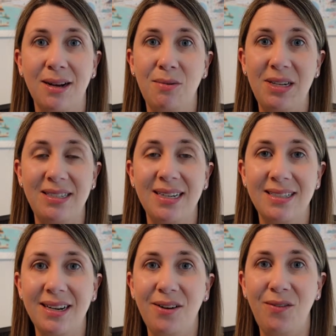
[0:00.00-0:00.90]
to be 6
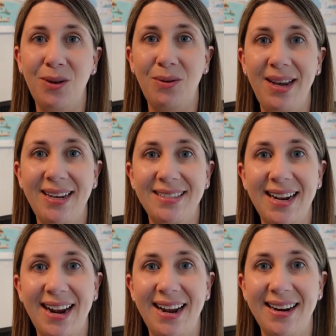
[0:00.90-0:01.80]
in a few weeks,
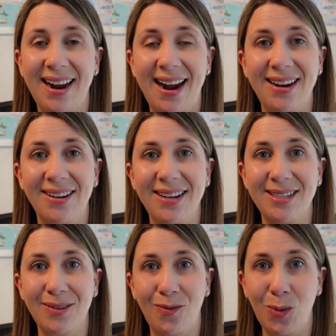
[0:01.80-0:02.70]
and Kyle
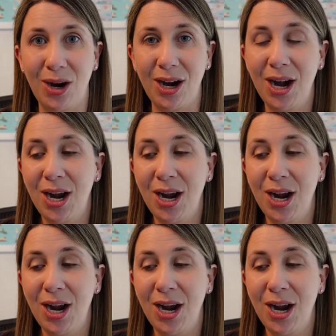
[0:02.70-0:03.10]
is 4.